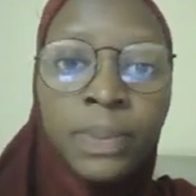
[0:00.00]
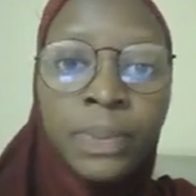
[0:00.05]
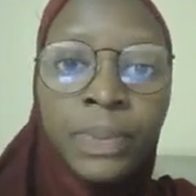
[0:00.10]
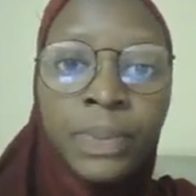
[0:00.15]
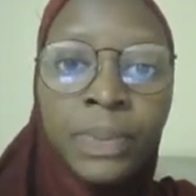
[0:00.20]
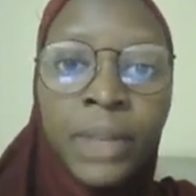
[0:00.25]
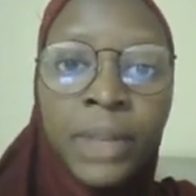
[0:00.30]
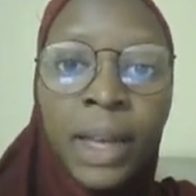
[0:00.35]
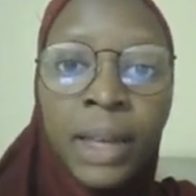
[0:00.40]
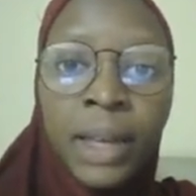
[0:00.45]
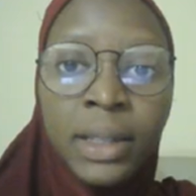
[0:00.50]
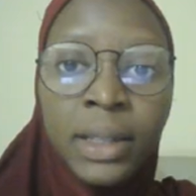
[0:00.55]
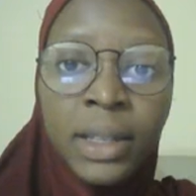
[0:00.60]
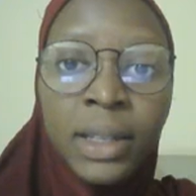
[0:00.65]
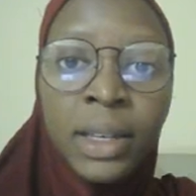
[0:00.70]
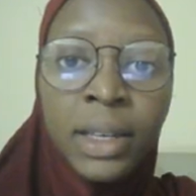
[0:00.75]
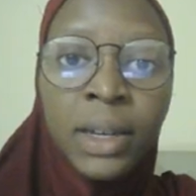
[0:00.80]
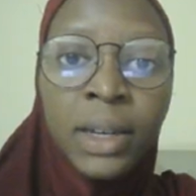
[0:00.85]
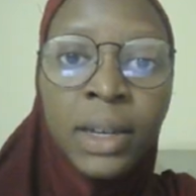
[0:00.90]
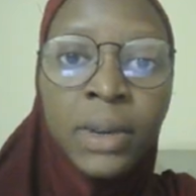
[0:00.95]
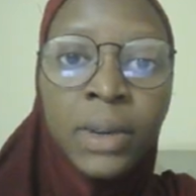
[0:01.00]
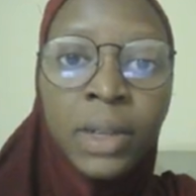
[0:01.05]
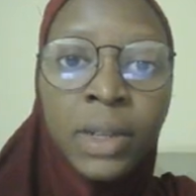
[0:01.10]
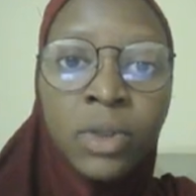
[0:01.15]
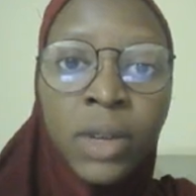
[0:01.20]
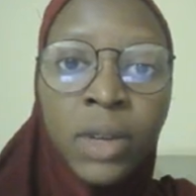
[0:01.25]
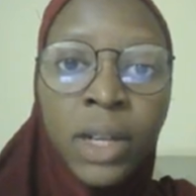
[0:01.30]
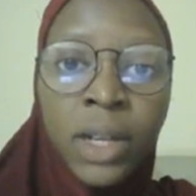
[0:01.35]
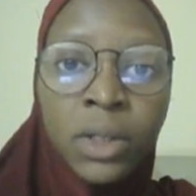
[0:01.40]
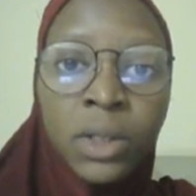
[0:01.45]
And here we are
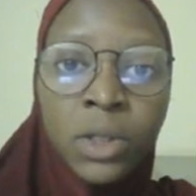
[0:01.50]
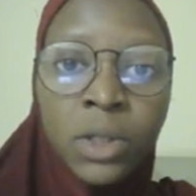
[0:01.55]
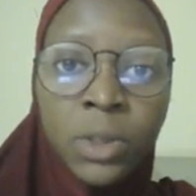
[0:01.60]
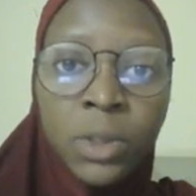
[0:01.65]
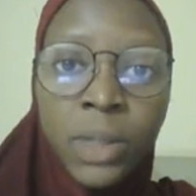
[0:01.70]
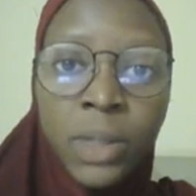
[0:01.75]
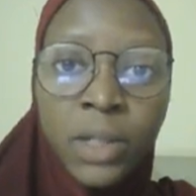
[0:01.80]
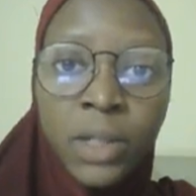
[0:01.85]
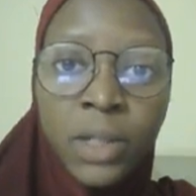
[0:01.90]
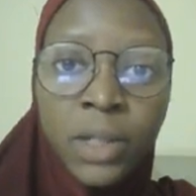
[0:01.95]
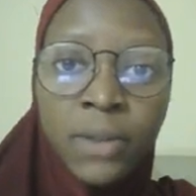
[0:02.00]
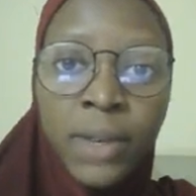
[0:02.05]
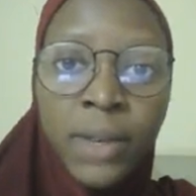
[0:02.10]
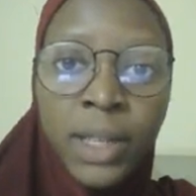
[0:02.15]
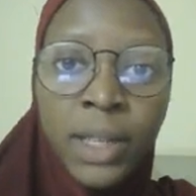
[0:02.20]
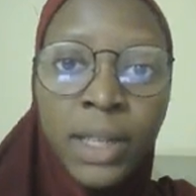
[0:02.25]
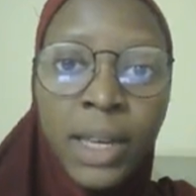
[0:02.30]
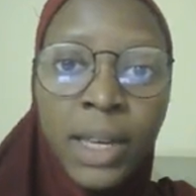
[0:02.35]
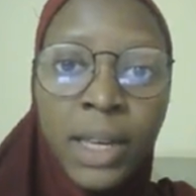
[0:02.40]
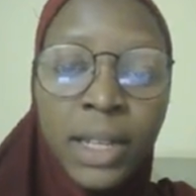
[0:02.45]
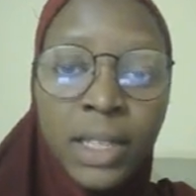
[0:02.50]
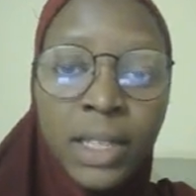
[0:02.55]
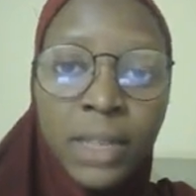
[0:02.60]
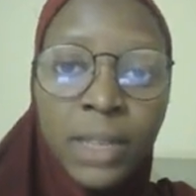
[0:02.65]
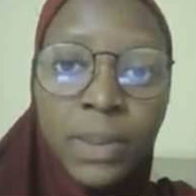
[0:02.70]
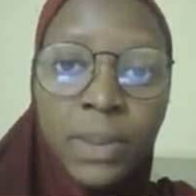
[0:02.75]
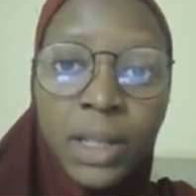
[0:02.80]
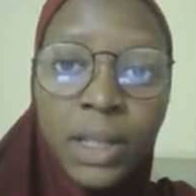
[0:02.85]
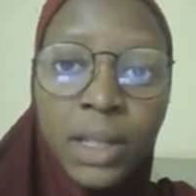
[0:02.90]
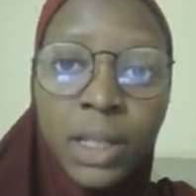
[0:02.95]
trying to specify the
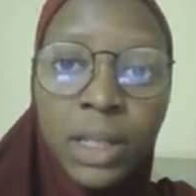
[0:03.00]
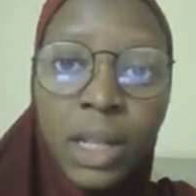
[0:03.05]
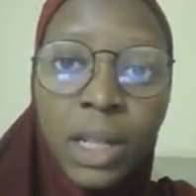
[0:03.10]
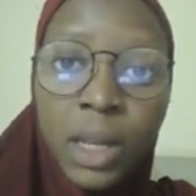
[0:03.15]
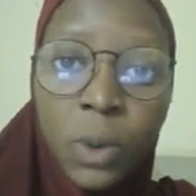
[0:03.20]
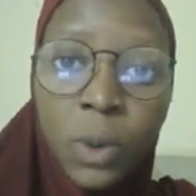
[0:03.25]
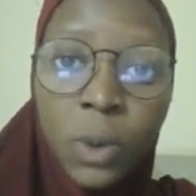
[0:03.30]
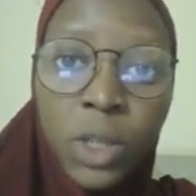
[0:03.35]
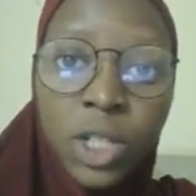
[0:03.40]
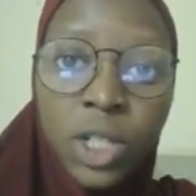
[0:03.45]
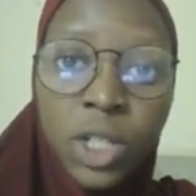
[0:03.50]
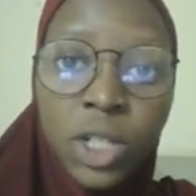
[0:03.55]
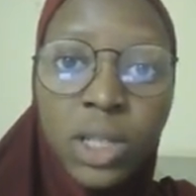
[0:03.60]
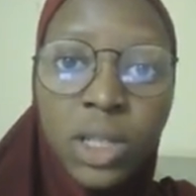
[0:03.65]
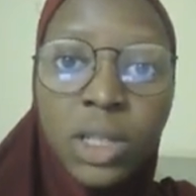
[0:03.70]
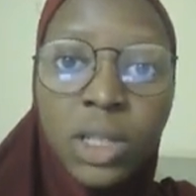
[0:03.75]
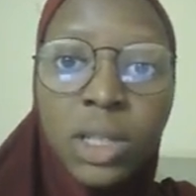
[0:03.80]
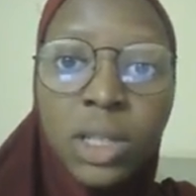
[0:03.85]
accepted languages,